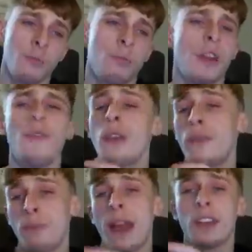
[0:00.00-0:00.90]
But if you
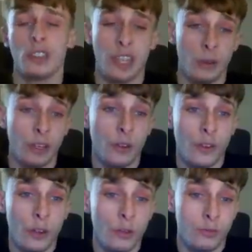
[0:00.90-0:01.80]
have better Shaquille O'Neal
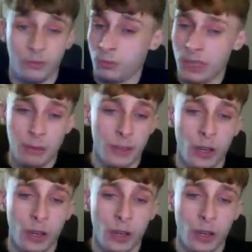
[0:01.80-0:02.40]
videos, let me know.